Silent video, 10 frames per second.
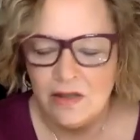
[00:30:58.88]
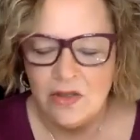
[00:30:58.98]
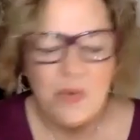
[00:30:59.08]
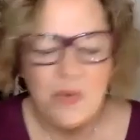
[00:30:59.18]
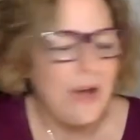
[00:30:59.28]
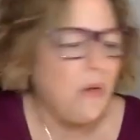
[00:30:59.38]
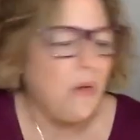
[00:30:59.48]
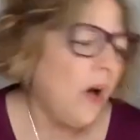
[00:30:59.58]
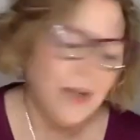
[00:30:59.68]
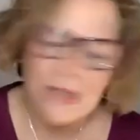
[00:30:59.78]
went out
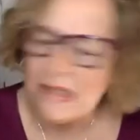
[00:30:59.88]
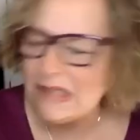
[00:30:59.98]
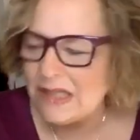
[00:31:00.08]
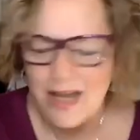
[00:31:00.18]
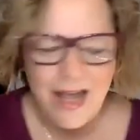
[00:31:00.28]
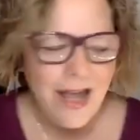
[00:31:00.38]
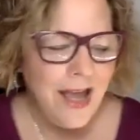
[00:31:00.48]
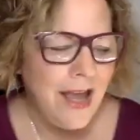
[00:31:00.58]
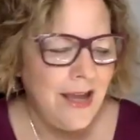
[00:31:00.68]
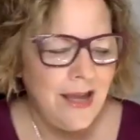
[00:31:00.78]
walking
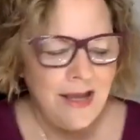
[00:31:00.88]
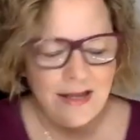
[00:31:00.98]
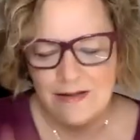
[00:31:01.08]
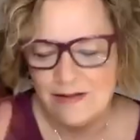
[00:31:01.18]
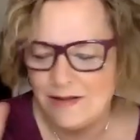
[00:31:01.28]
today, and